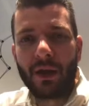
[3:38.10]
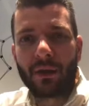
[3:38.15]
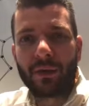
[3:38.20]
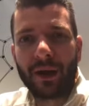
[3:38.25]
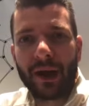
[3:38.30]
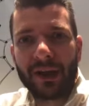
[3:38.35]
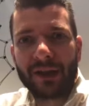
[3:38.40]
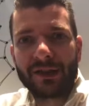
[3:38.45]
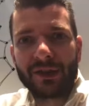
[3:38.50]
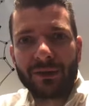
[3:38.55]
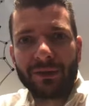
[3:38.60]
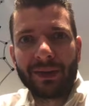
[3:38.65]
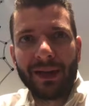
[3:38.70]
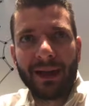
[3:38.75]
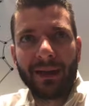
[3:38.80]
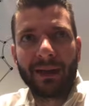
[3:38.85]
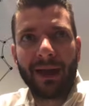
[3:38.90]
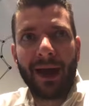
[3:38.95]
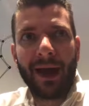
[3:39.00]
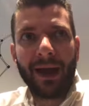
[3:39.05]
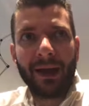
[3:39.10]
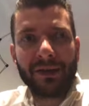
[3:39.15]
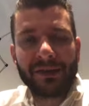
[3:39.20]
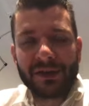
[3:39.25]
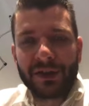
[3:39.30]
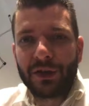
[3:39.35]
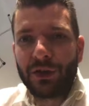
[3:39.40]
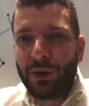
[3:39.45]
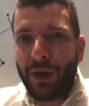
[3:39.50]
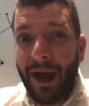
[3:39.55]
right? So then
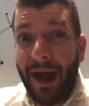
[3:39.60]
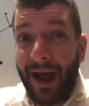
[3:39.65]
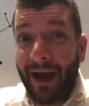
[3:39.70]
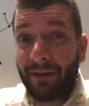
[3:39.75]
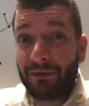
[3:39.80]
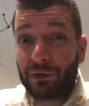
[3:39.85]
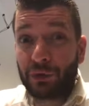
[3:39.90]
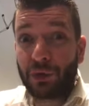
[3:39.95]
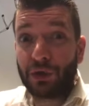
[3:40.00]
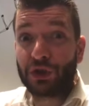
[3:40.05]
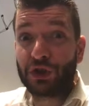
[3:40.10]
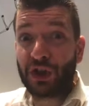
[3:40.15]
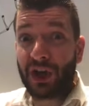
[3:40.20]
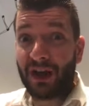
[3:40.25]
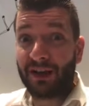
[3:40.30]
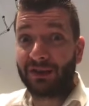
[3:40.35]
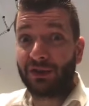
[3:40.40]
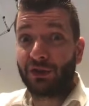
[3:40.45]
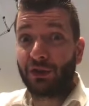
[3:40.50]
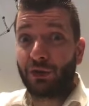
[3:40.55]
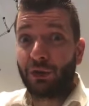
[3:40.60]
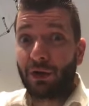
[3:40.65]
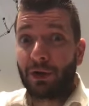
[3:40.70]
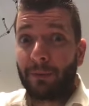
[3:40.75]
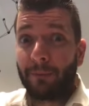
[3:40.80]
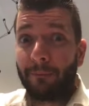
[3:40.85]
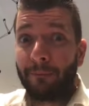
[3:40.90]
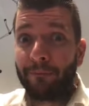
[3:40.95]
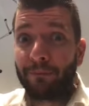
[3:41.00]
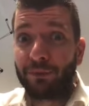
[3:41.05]
either you have to adjust
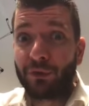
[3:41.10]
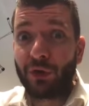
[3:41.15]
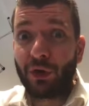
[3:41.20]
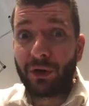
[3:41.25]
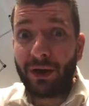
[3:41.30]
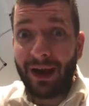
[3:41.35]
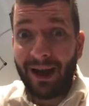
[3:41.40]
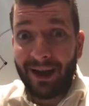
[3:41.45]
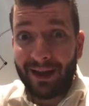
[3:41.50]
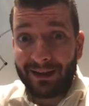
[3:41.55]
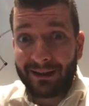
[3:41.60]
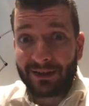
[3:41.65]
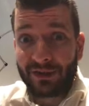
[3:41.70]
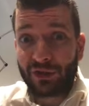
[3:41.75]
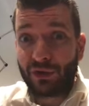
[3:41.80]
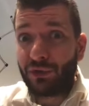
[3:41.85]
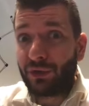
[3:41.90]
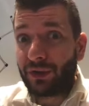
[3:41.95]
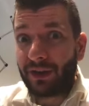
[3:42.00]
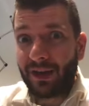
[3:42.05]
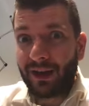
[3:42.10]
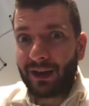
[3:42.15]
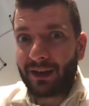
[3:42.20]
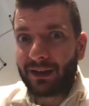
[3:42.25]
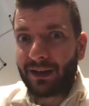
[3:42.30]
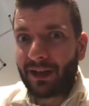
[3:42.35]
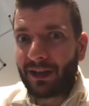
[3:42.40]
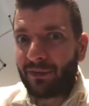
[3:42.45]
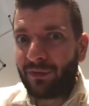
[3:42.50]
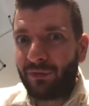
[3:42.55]
your ads. So you're getting
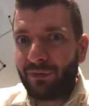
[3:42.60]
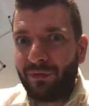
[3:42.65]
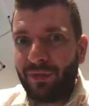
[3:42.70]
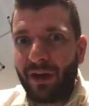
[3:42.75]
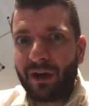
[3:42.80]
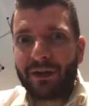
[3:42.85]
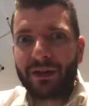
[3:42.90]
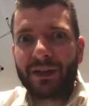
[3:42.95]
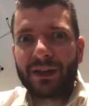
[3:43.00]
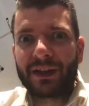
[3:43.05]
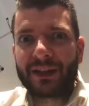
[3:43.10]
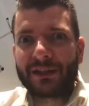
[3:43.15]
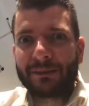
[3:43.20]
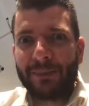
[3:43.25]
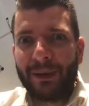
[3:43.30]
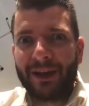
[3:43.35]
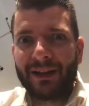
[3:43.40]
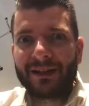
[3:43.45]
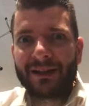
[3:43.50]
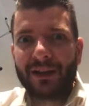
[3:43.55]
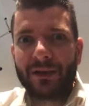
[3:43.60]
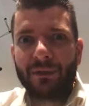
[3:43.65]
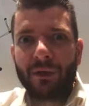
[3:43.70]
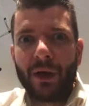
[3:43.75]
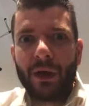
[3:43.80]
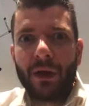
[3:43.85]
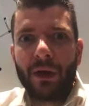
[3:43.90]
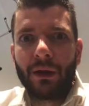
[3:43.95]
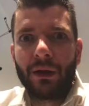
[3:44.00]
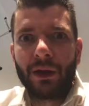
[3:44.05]
like very
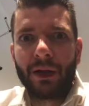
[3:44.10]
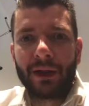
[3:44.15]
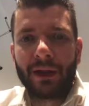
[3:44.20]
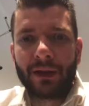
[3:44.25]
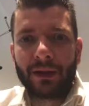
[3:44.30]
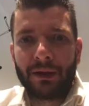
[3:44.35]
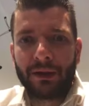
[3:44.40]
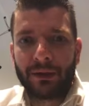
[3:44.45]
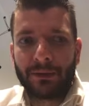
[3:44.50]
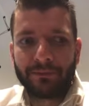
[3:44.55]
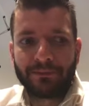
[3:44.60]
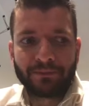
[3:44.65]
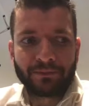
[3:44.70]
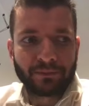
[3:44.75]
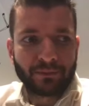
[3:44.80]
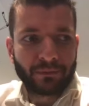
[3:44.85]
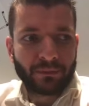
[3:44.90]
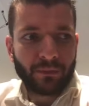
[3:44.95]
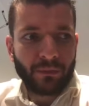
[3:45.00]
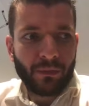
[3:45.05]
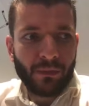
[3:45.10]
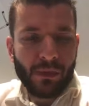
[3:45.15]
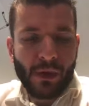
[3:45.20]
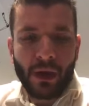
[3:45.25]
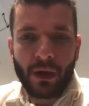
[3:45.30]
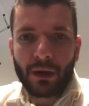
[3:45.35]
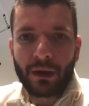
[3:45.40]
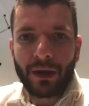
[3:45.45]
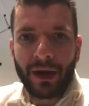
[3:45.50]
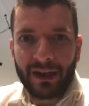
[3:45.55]
inexpensive, like
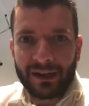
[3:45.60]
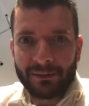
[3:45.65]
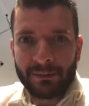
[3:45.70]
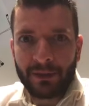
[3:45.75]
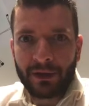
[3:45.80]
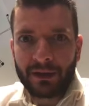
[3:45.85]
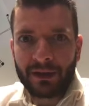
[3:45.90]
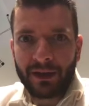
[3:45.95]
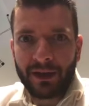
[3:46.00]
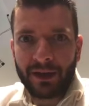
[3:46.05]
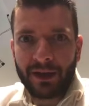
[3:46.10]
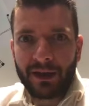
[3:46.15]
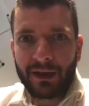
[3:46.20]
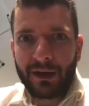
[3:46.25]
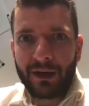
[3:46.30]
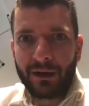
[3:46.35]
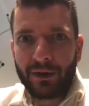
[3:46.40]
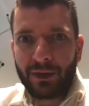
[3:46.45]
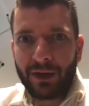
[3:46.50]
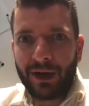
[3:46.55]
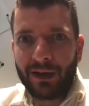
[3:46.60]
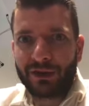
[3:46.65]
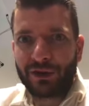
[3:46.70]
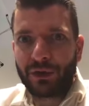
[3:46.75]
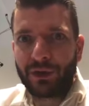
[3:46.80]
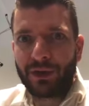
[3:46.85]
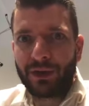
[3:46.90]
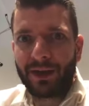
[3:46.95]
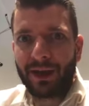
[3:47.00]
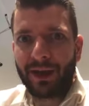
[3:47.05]
cost per click, right?
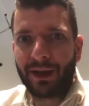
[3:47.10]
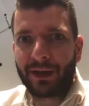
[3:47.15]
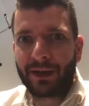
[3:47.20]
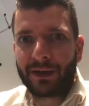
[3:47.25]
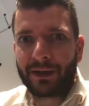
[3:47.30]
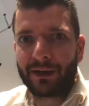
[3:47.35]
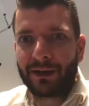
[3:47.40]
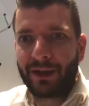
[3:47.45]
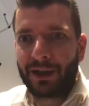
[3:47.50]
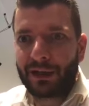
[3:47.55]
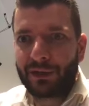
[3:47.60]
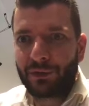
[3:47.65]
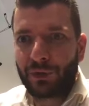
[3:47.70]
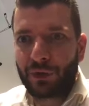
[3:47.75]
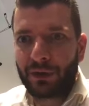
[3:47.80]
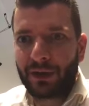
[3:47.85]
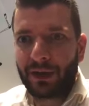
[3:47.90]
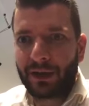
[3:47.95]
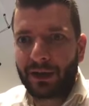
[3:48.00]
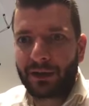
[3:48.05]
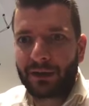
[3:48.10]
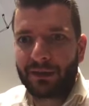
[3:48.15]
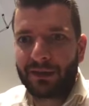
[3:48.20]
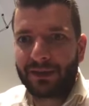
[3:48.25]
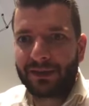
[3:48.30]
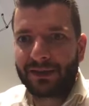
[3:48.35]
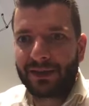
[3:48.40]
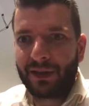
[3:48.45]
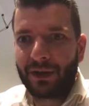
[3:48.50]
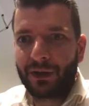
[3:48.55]
So you're getting clicks for like,
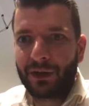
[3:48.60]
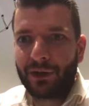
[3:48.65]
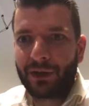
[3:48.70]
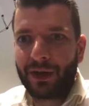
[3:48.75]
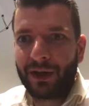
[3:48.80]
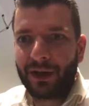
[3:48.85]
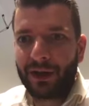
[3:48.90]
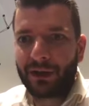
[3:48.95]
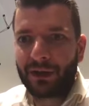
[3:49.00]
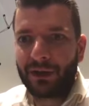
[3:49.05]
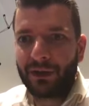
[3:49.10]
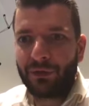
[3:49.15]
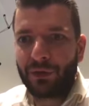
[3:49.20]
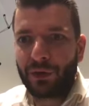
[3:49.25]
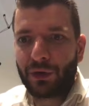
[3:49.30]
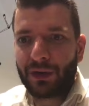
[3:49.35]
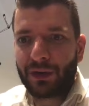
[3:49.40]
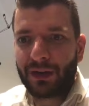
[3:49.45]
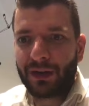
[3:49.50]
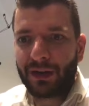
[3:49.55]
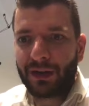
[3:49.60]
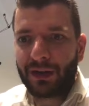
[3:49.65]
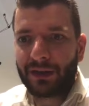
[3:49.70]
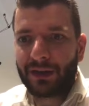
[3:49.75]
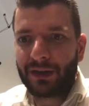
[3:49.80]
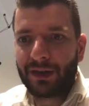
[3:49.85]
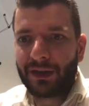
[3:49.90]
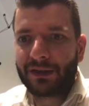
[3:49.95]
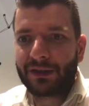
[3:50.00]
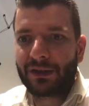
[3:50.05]
let's say you're getting, if you're getting
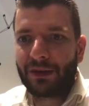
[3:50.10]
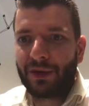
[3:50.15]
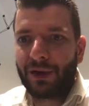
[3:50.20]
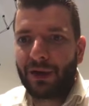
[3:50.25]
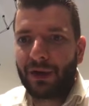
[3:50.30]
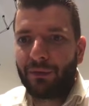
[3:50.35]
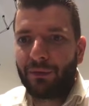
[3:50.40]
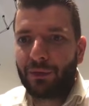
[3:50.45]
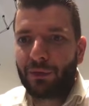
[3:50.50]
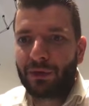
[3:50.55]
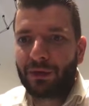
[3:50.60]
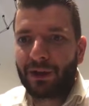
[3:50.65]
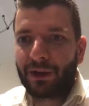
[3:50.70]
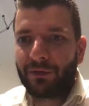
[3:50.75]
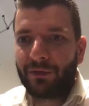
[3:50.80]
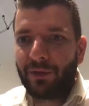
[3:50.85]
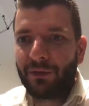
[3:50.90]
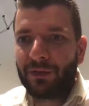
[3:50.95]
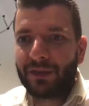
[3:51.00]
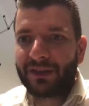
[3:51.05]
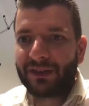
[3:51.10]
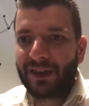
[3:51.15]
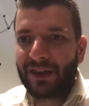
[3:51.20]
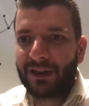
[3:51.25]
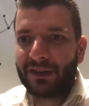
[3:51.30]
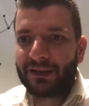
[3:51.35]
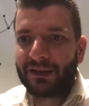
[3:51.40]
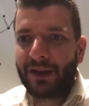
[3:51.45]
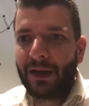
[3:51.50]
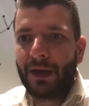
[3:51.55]
clicks for like 50
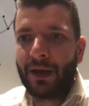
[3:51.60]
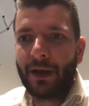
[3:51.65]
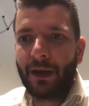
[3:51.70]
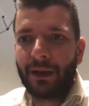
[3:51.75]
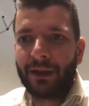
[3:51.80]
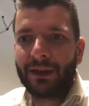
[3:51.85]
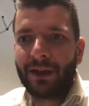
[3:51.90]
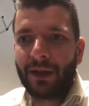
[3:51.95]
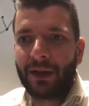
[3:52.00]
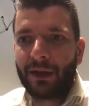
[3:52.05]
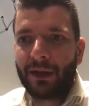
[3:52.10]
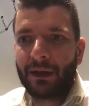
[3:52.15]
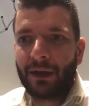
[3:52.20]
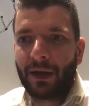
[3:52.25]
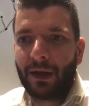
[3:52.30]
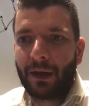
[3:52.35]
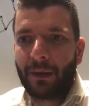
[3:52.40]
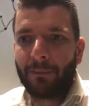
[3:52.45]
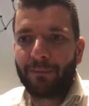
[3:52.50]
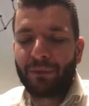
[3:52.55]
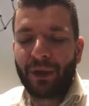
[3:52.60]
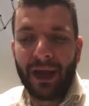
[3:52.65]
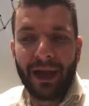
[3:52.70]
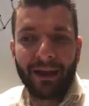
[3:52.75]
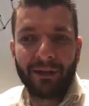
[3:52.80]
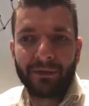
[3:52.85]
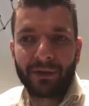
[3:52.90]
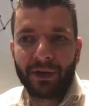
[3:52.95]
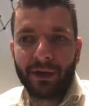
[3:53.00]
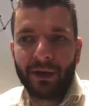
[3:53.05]
cents, then
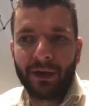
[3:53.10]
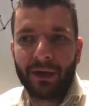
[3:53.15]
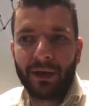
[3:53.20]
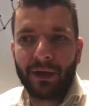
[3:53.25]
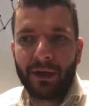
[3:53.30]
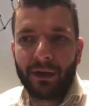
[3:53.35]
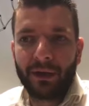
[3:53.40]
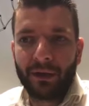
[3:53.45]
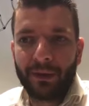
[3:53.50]
every,